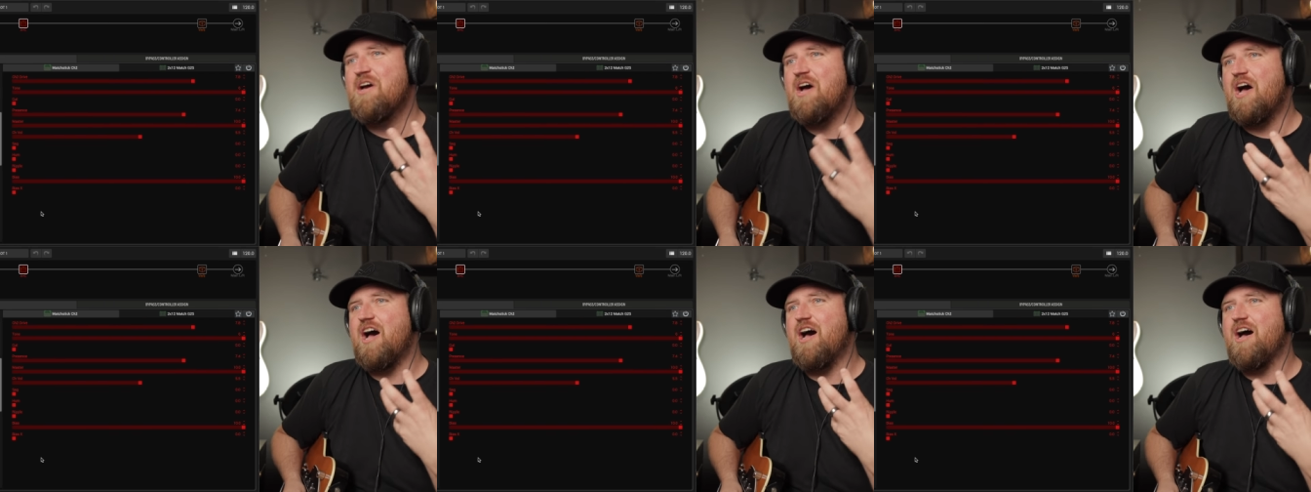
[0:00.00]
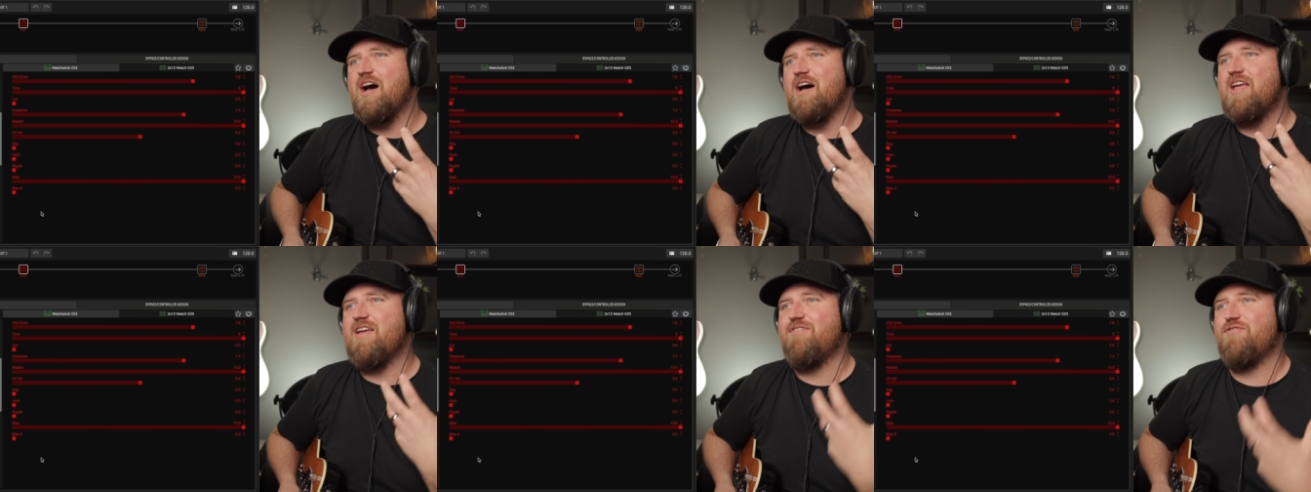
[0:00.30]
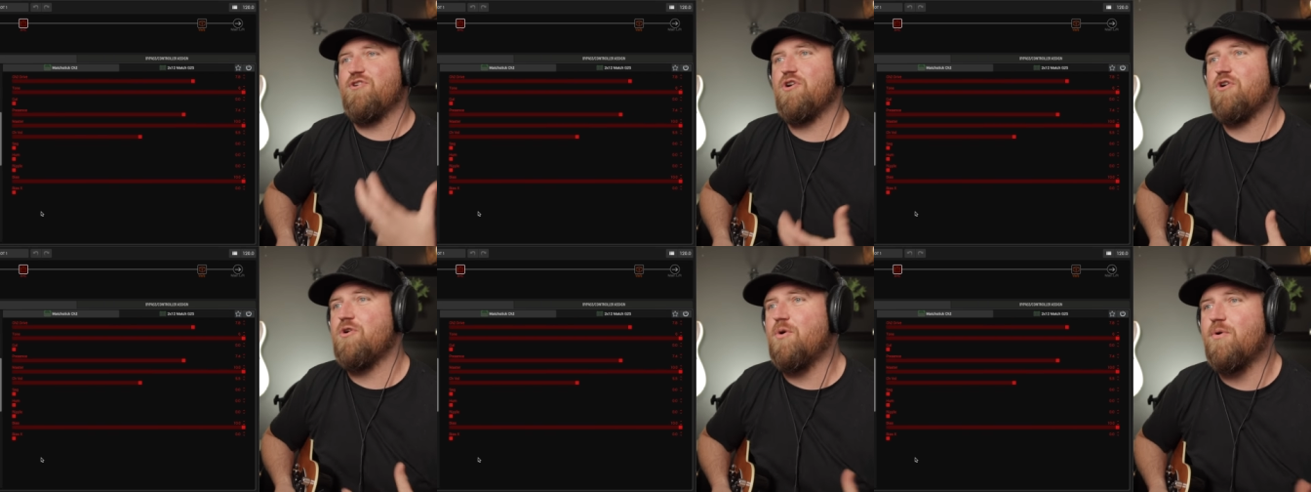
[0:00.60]
uh, if
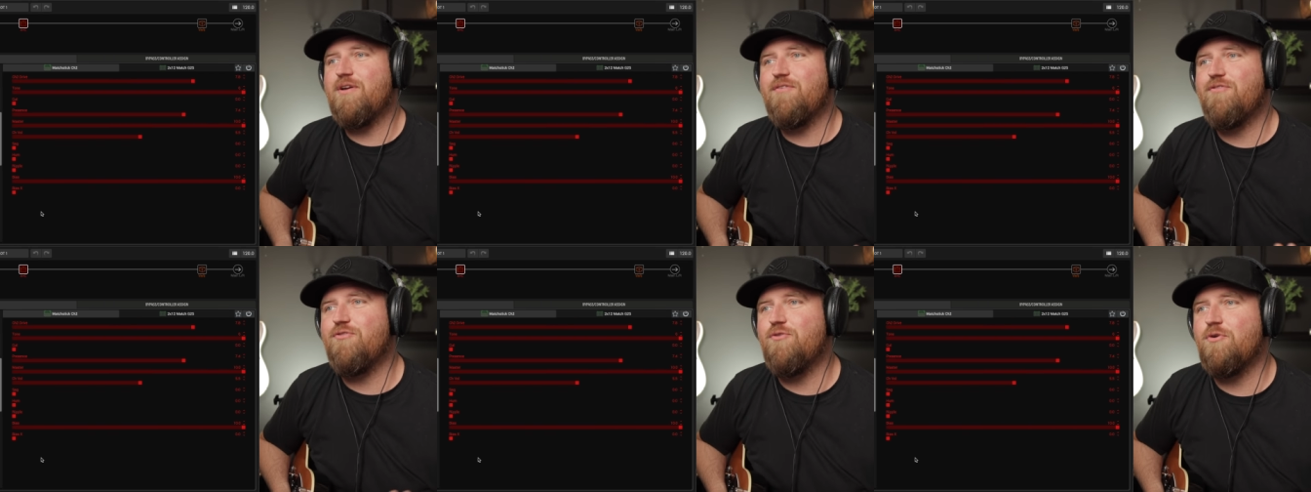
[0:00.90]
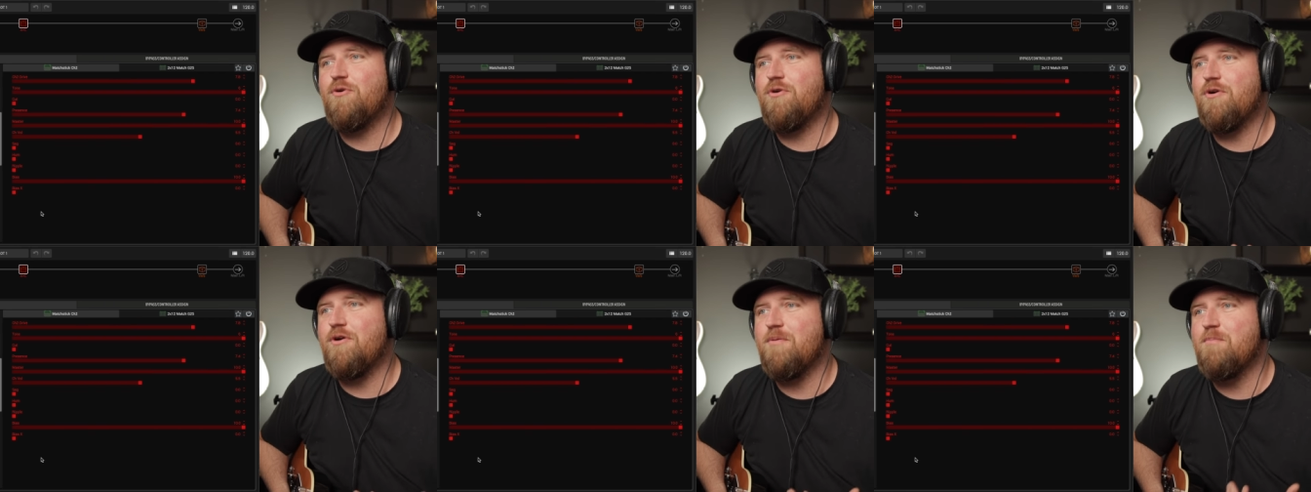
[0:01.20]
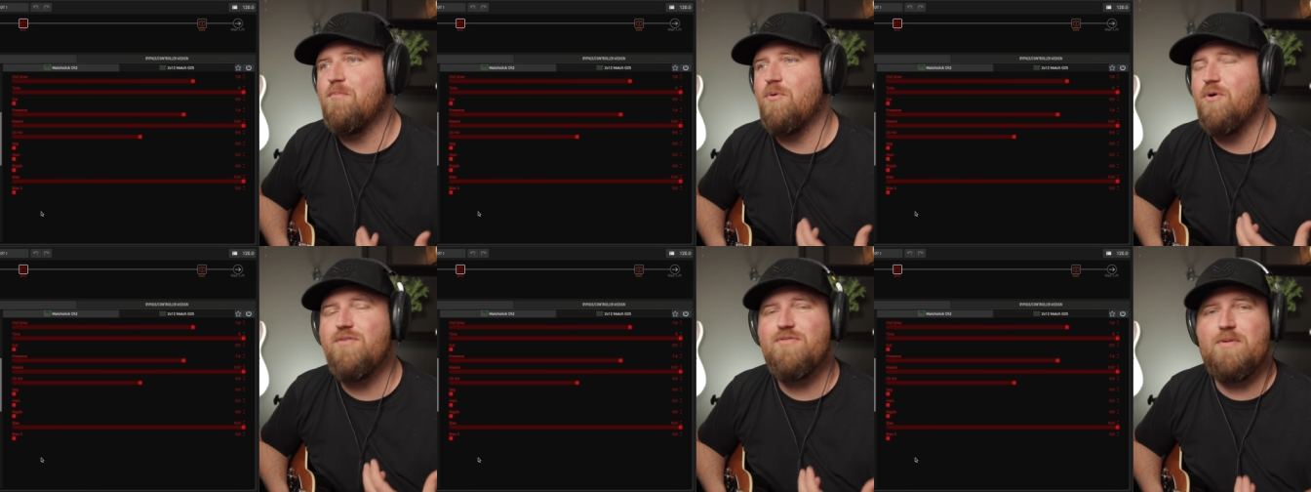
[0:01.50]
you're going for
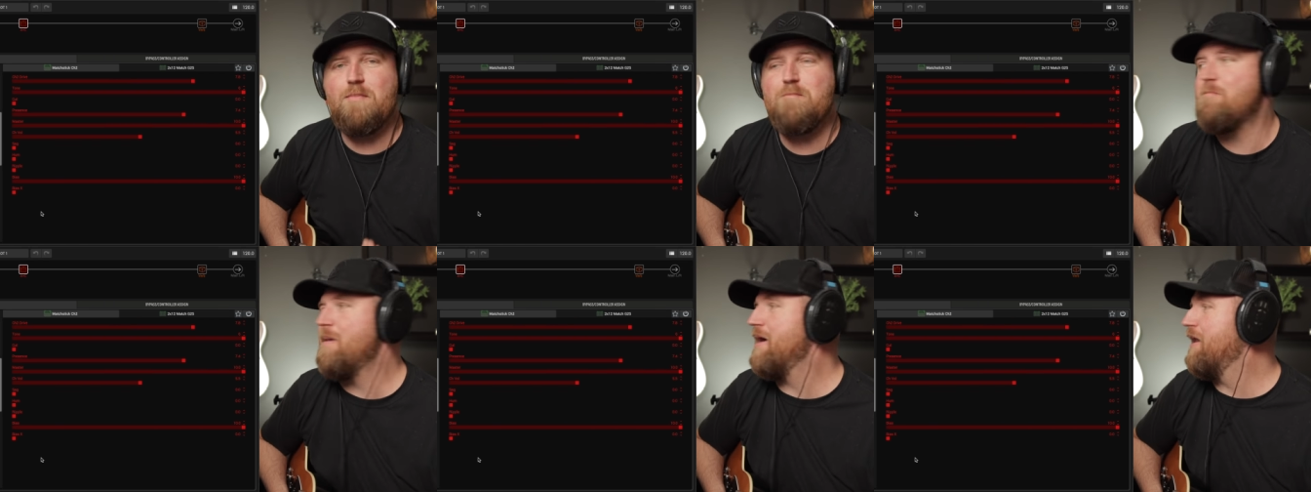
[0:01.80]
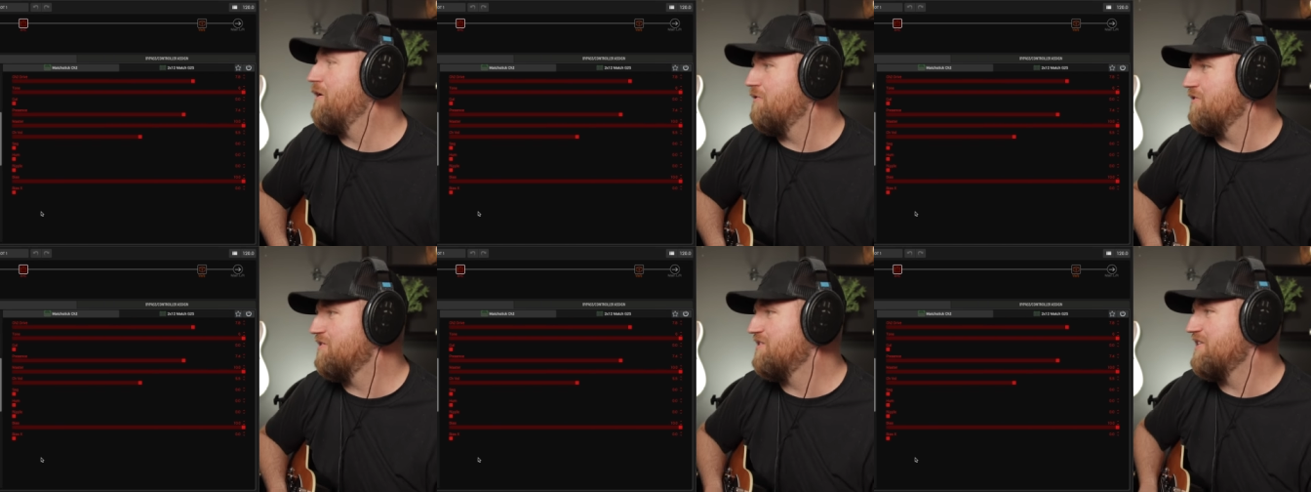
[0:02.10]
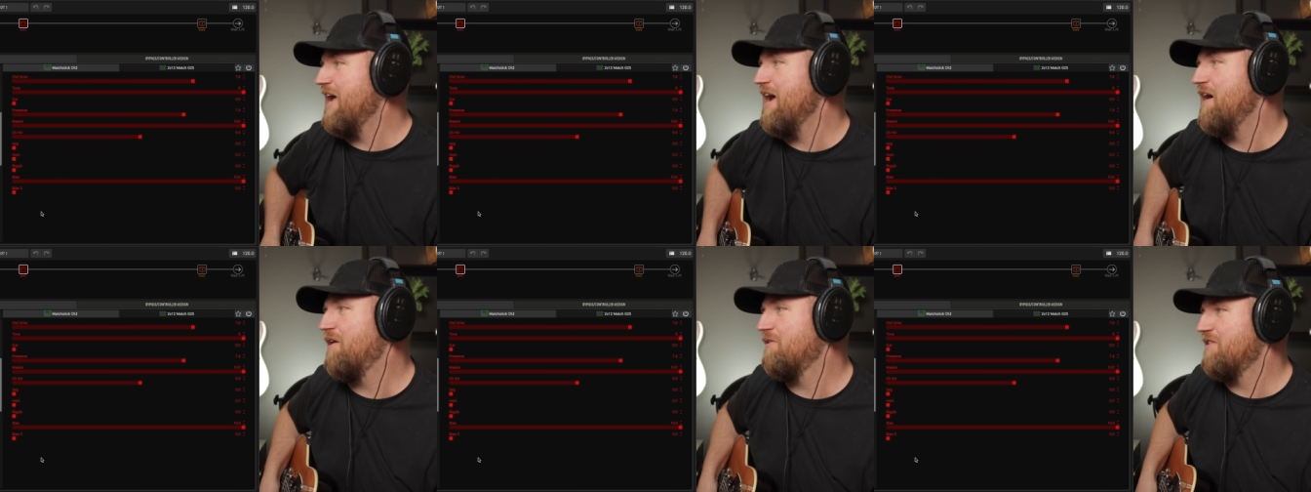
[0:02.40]
more of a metal
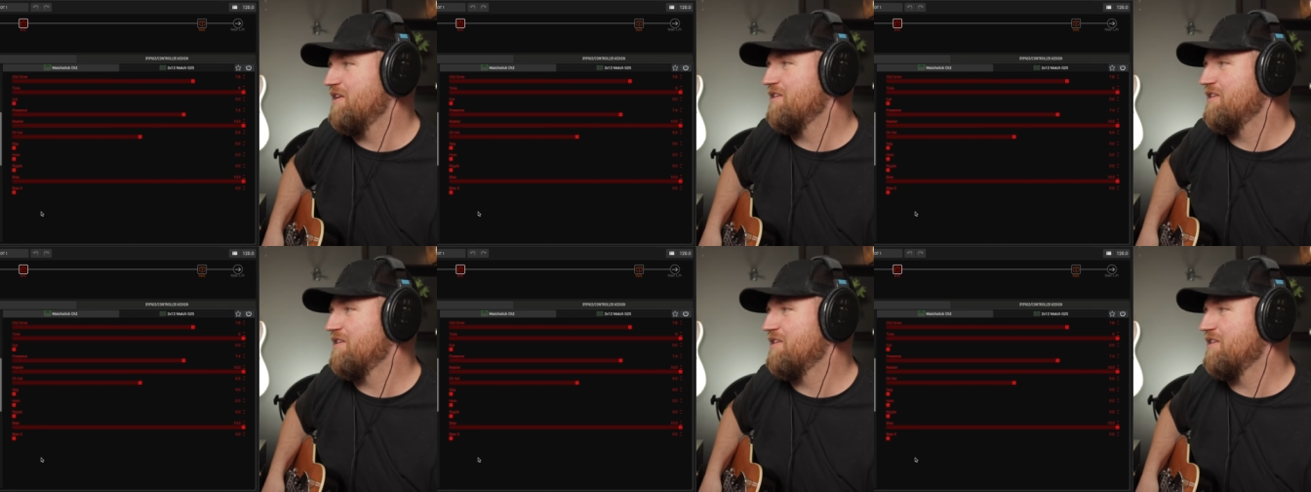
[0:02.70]
sound.